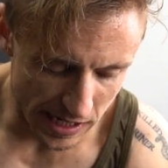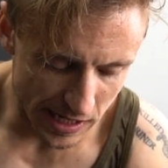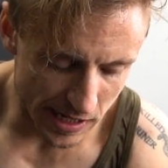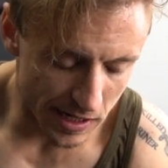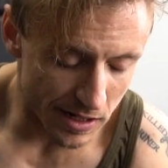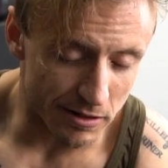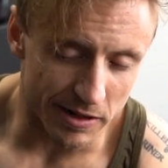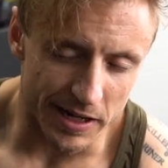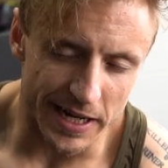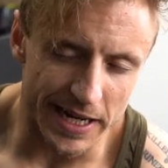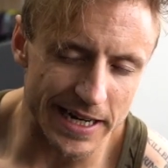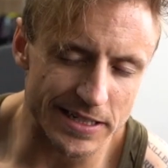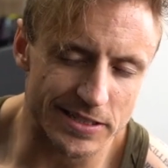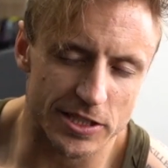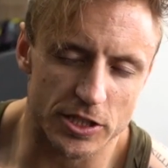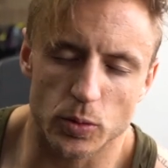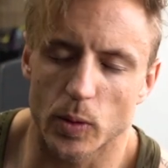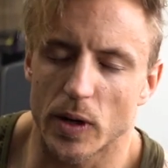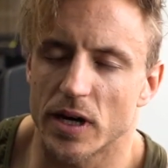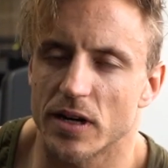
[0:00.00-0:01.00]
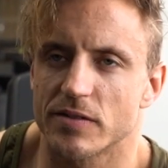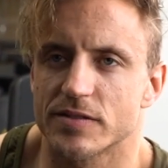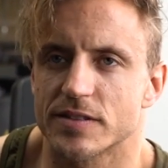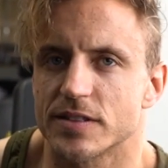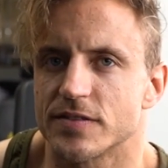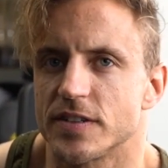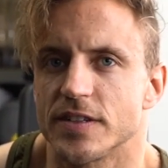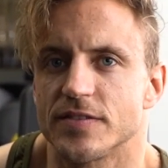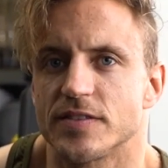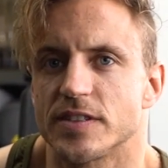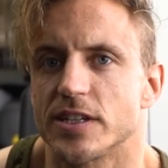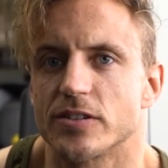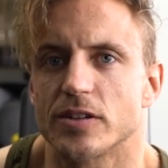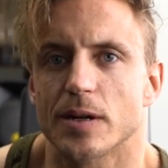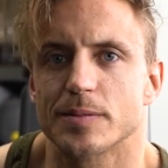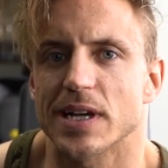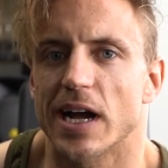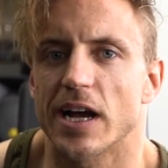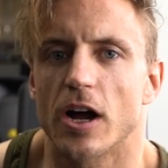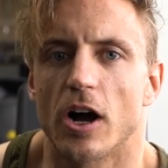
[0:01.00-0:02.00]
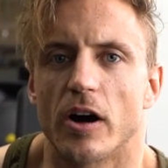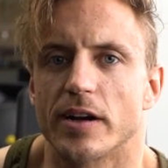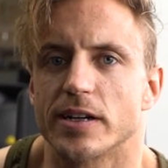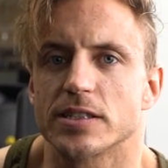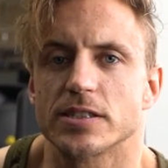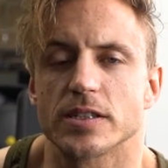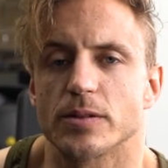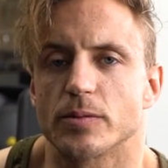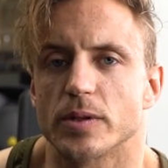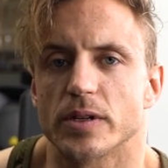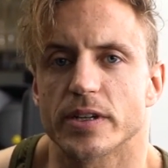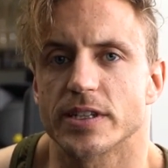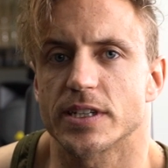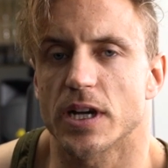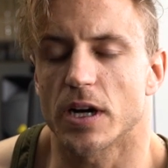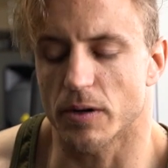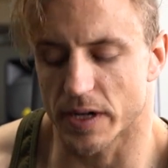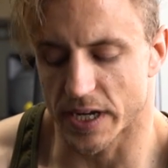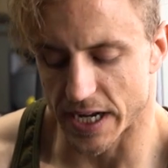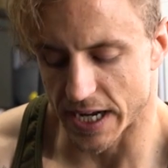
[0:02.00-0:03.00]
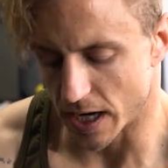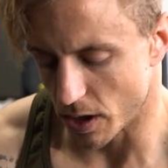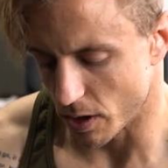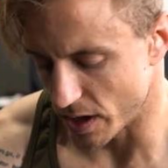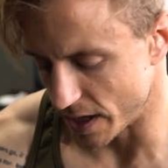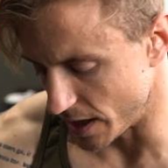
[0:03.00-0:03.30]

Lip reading: I don't know, 8 to 12 to 15 reps. I honestly really don't count.